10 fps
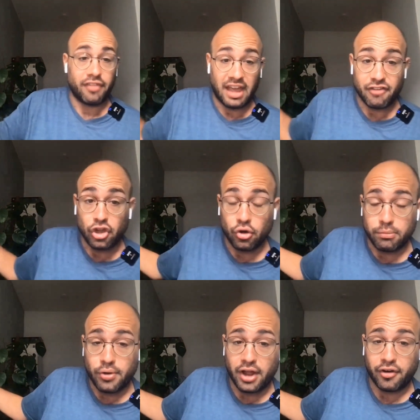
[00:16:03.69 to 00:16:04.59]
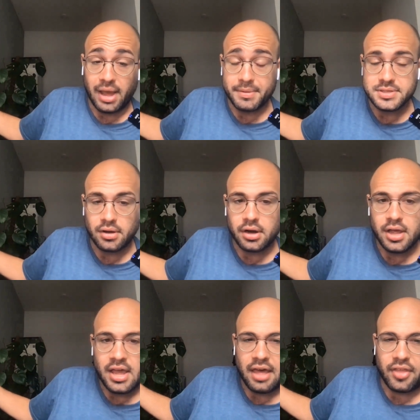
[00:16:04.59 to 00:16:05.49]
They have a good brand on Amazon
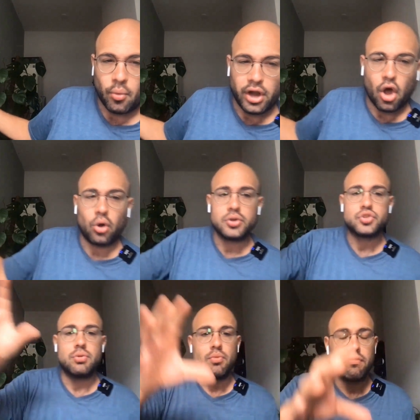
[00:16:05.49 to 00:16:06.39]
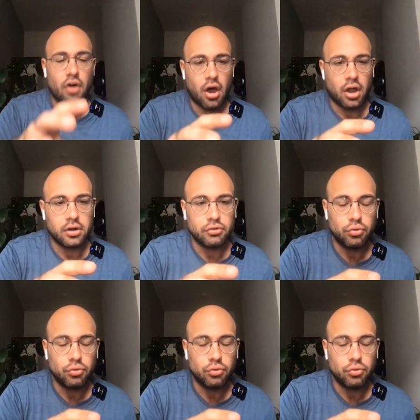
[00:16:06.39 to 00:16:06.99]
and they want to also move on